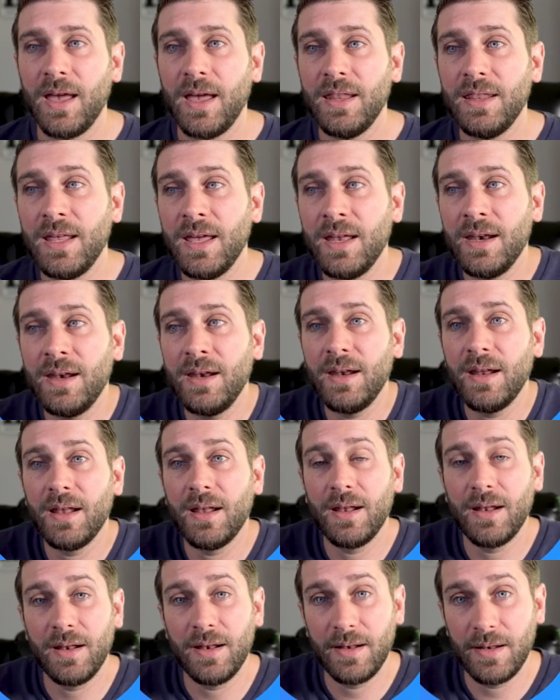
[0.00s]
And then
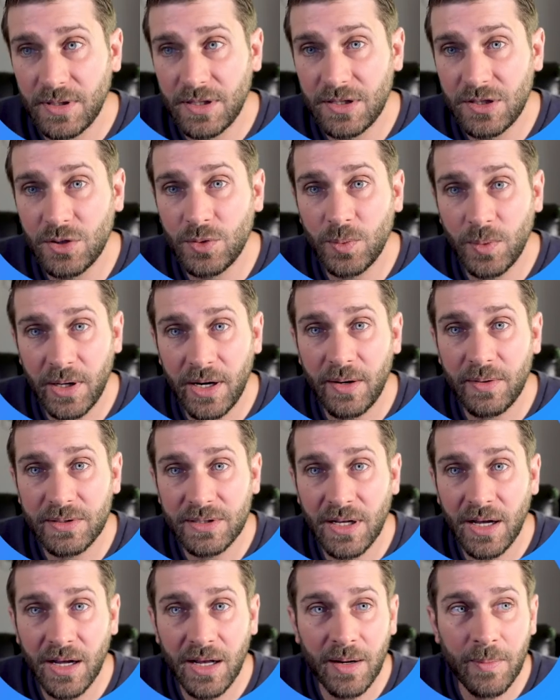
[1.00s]
this is what I was
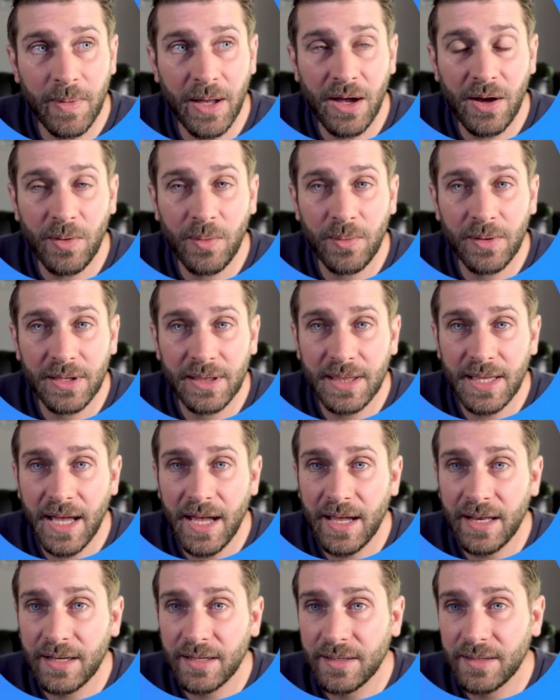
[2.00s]
talking about with
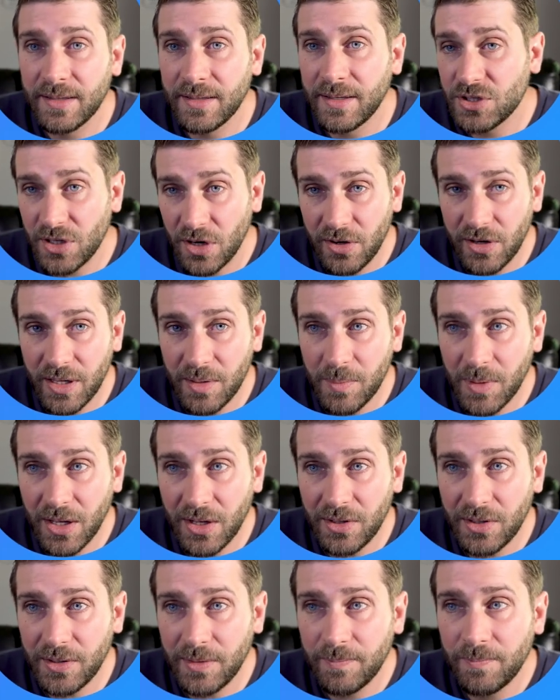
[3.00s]
that starting
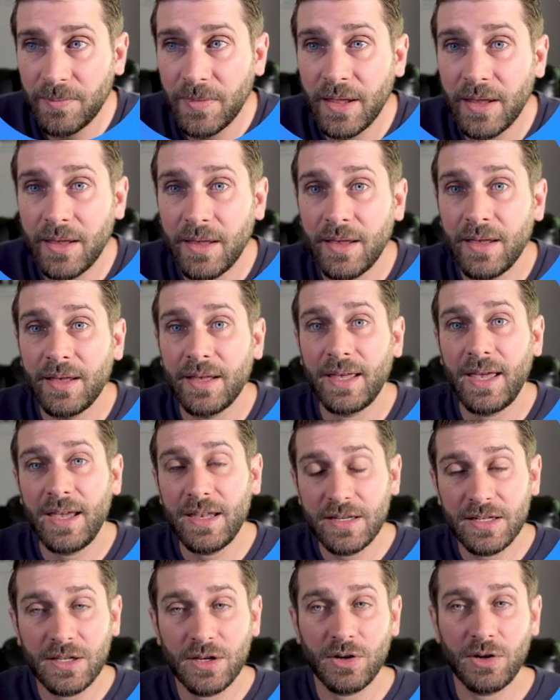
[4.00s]
model.
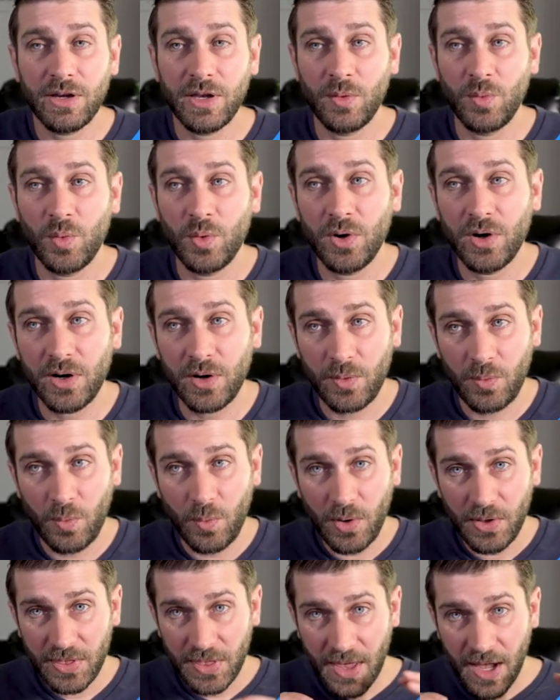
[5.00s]
KTO can work
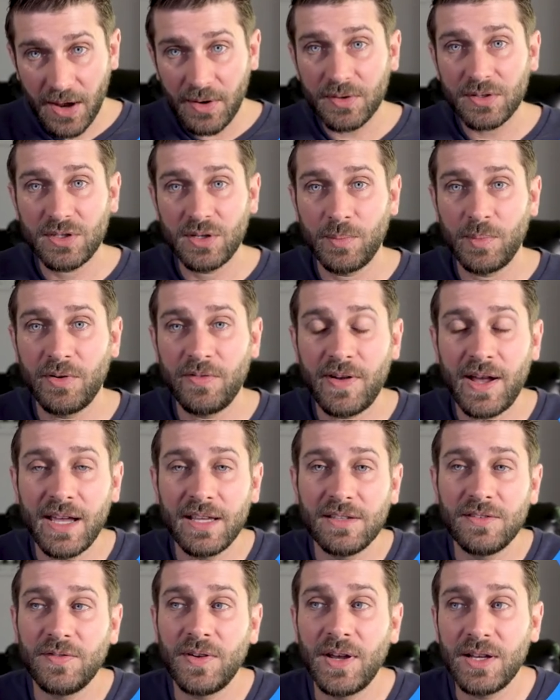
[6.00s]
without
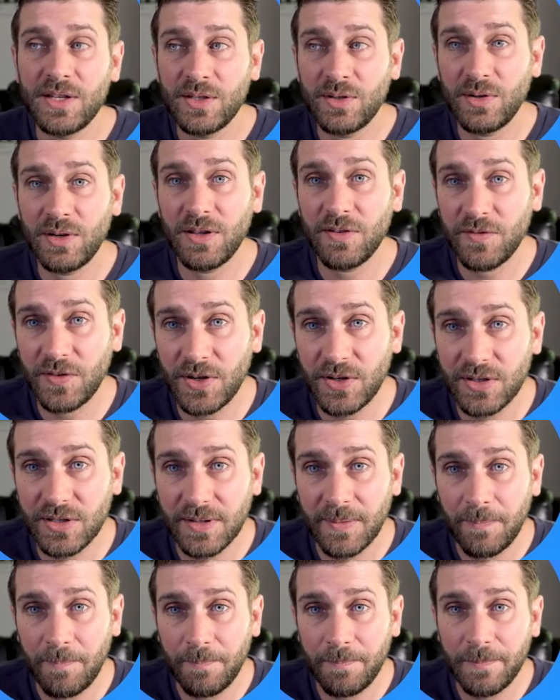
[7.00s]
supervised fine-tuning first.
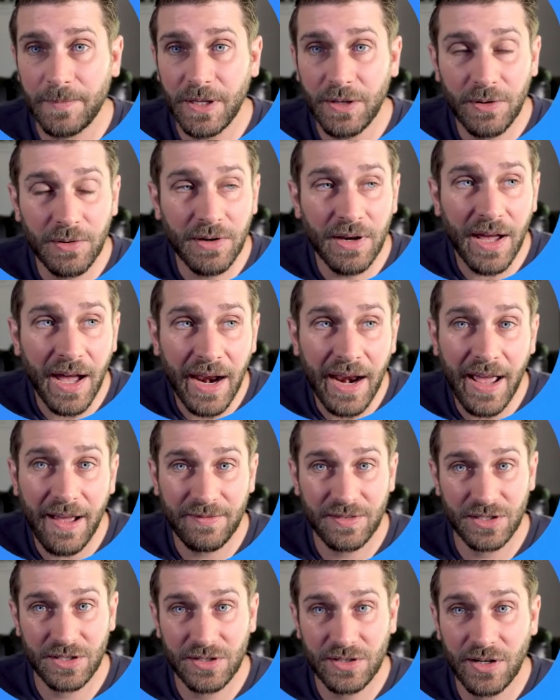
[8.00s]
You do not
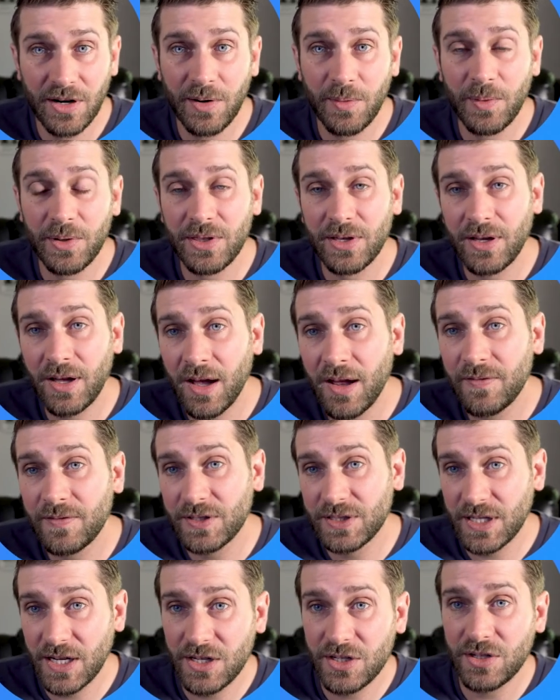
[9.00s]
have to start with a
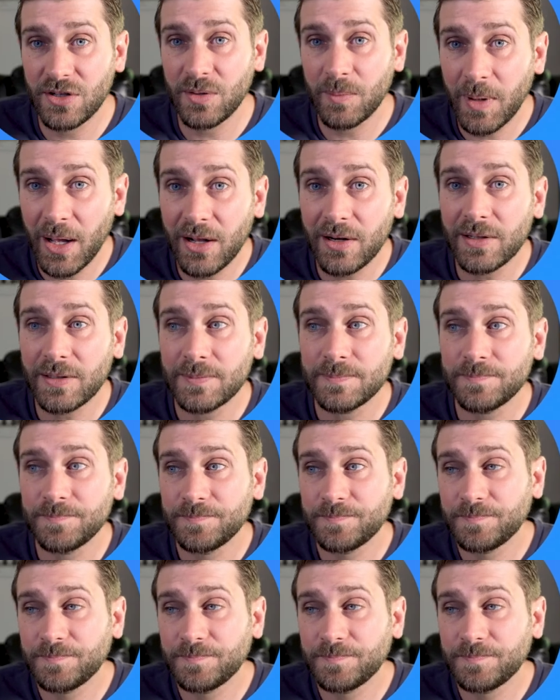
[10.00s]
conversational model.